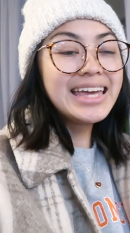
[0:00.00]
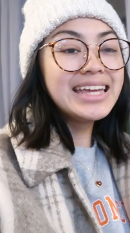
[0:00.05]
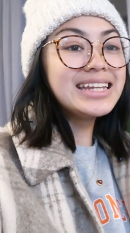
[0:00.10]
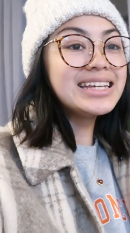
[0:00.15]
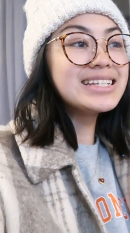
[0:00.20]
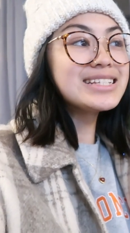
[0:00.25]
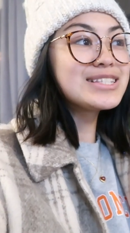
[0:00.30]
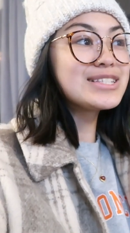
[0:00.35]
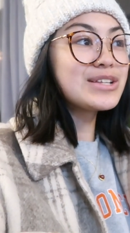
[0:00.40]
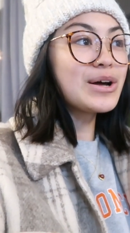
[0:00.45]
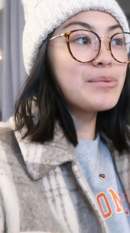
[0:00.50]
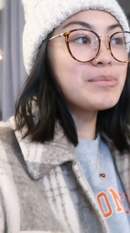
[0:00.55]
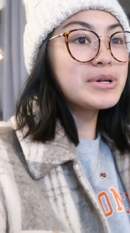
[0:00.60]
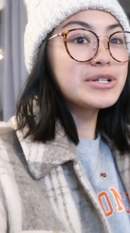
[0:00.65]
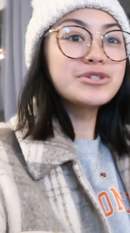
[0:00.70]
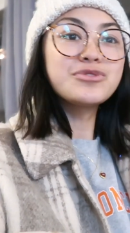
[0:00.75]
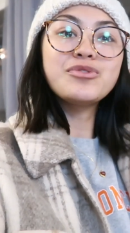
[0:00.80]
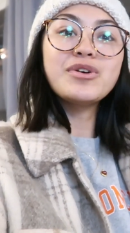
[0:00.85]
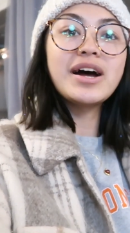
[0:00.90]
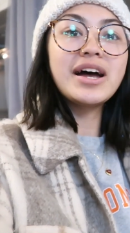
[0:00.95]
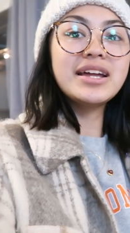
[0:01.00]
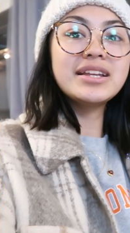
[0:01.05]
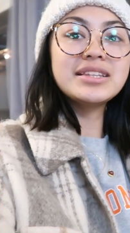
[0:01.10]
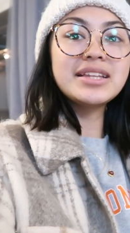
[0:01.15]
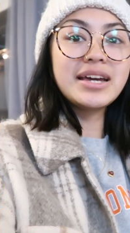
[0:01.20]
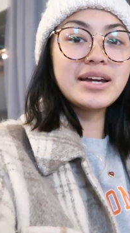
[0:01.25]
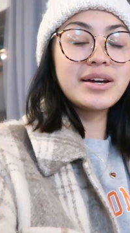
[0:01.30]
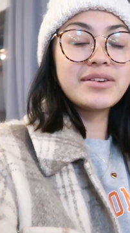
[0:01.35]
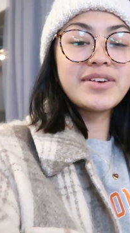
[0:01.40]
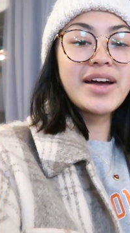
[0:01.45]
It is so much fun.
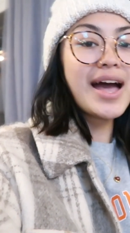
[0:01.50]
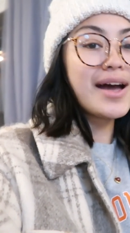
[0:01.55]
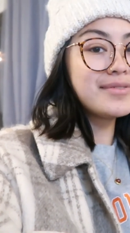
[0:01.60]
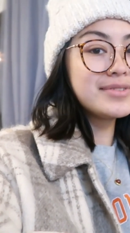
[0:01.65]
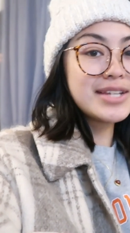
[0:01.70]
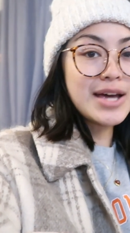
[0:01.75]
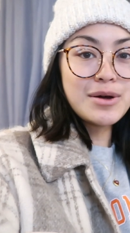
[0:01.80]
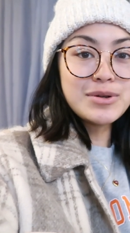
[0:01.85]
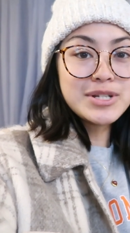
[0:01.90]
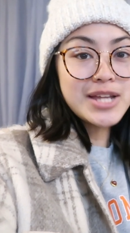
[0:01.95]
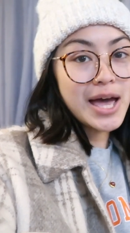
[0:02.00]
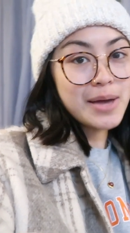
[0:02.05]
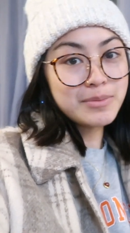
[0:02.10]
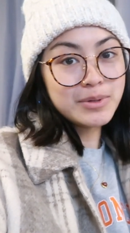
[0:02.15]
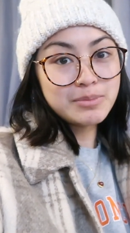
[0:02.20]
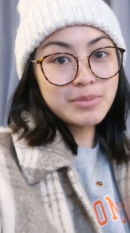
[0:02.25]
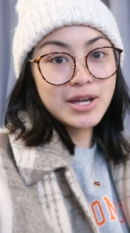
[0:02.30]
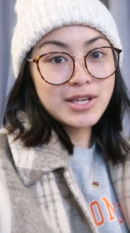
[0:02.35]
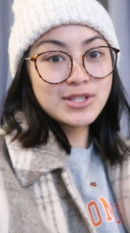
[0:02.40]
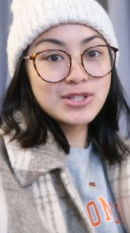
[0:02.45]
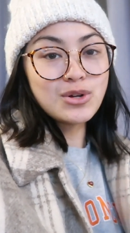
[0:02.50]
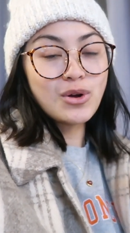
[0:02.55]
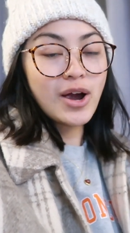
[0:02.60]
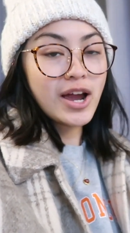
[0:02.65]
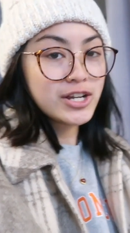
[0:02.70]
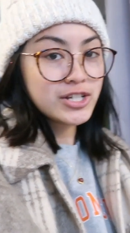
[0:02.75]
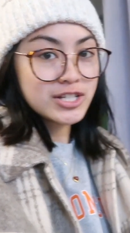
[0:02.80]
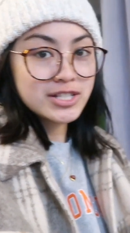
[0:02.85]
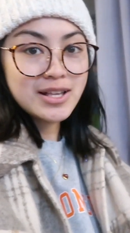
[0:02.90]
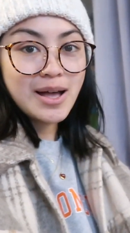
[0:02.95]
Like, if I have downtime in my store,
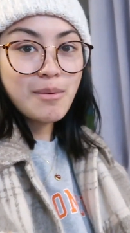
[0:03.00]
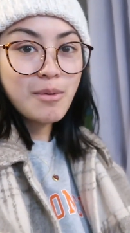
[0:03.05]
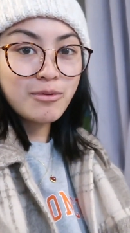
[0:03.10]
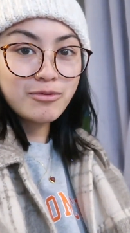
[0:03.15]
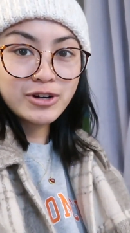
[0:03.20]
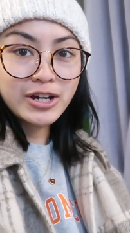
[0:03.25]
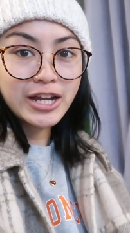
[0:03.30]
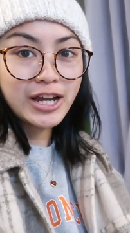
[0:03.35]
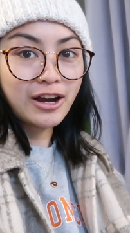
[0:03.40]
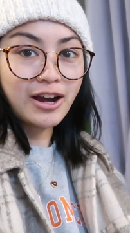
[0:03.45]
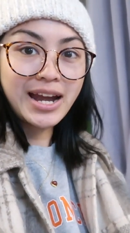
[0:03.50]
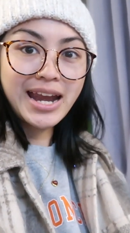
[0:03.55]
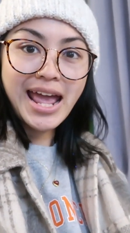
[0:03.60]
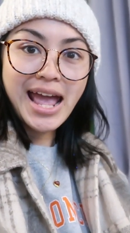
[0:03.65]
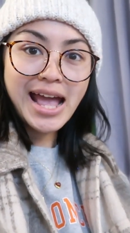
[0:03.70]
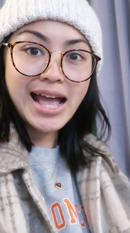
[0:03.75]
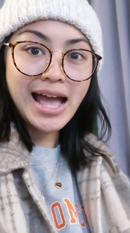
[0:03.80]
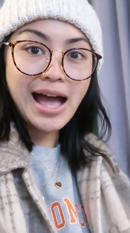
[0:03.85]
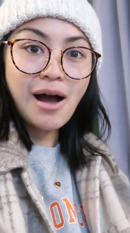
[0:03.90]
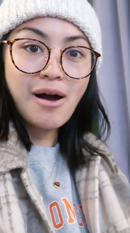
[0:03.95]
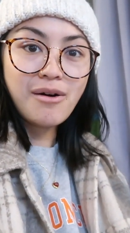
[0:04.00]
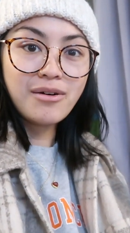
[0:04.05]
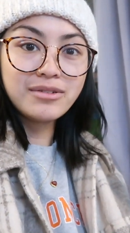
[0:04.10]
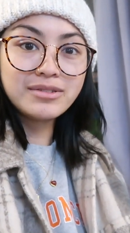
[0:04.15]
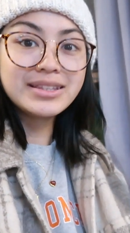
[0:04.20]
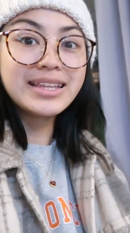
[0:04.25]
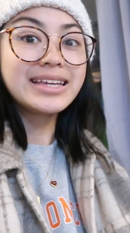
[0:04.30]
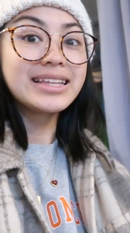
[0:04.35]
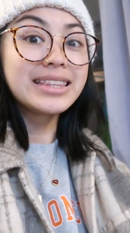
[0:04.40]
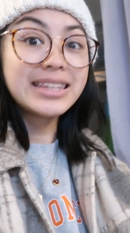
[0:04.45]
I just come over here and hang
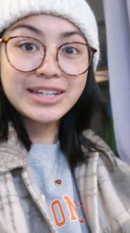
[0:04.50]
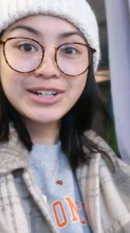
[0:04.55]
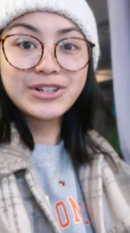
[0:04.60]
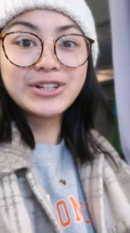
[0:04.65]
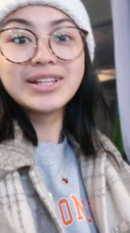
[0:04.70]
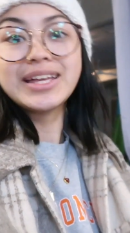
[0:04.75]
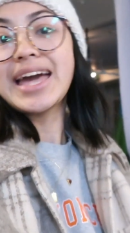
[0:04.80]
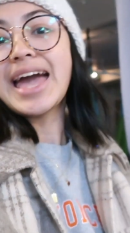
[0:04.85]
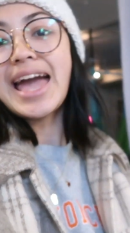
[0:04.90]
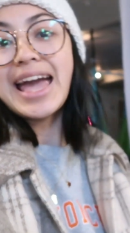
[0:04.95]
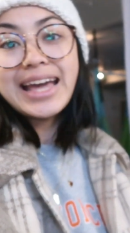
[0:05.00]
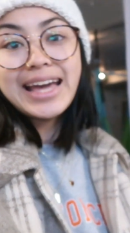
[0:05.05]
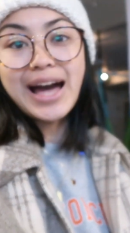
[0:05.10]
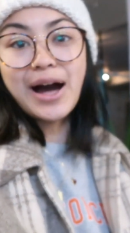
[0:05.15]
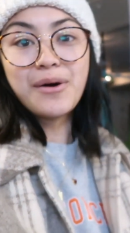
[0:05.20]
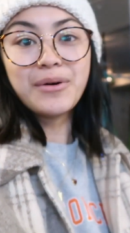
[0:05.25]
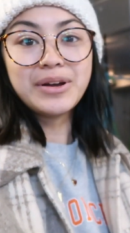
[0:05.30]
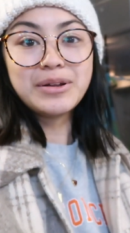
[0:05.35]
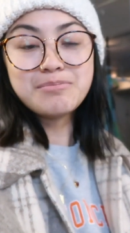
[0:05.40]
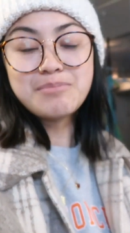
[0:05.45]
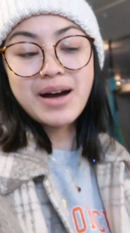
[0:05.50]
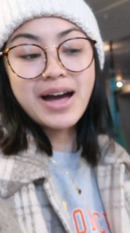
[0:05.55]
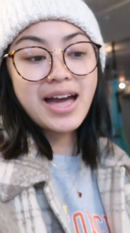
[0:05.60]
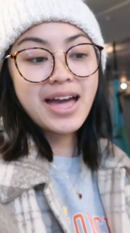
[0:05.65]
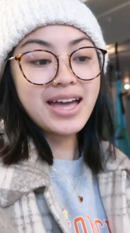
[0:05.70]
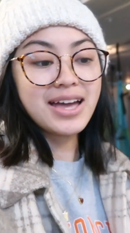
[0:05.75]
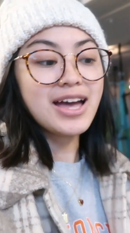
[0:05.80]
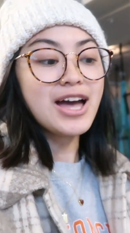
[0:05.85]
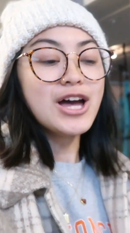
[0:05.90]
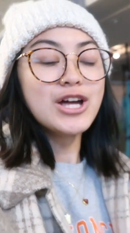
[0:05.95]
out, like literally hang out in
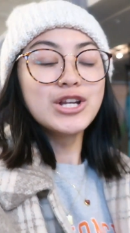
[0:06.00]
my